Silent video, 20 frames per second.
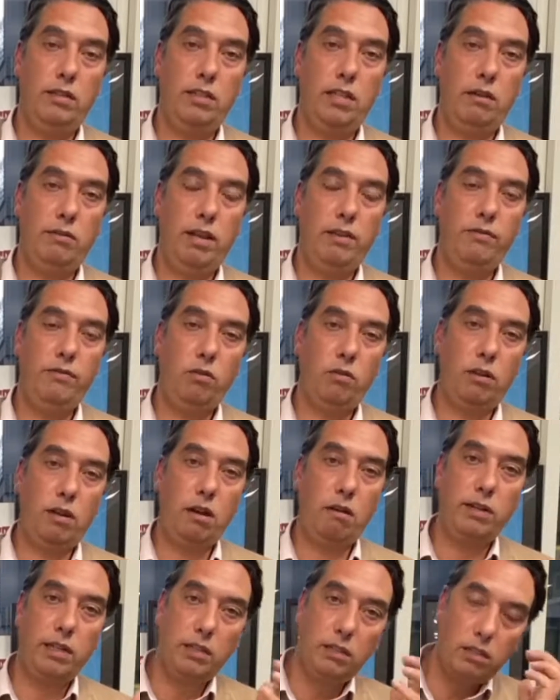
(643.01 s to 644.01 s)
So if you're
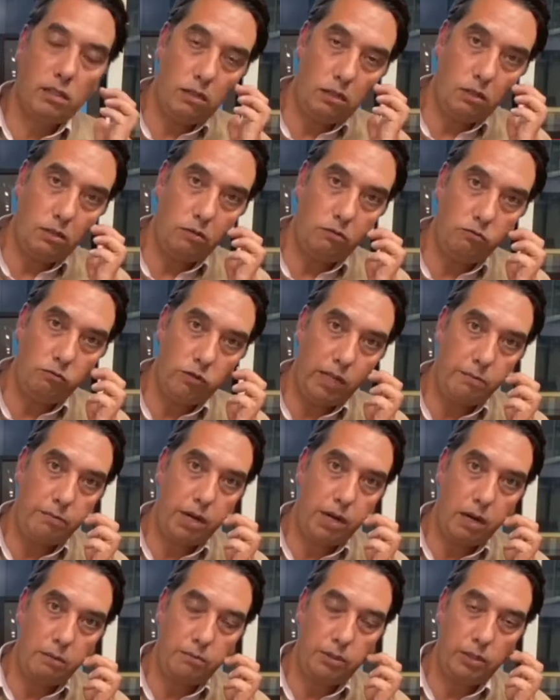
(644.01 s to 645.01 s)
going to
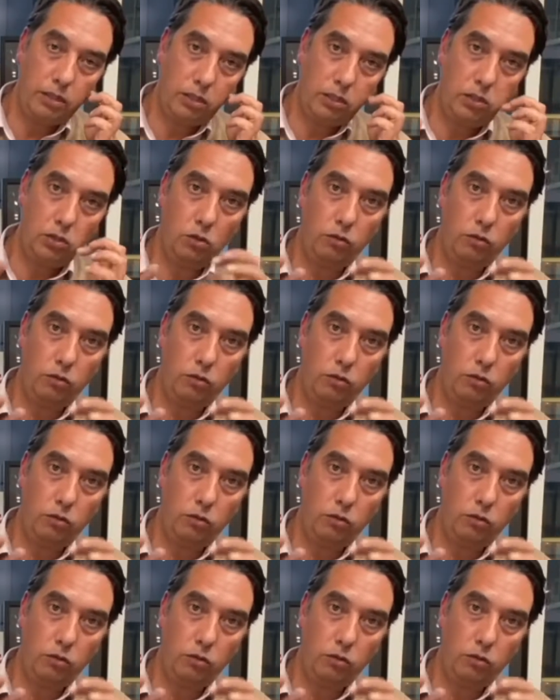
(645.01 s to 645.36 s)
repurpose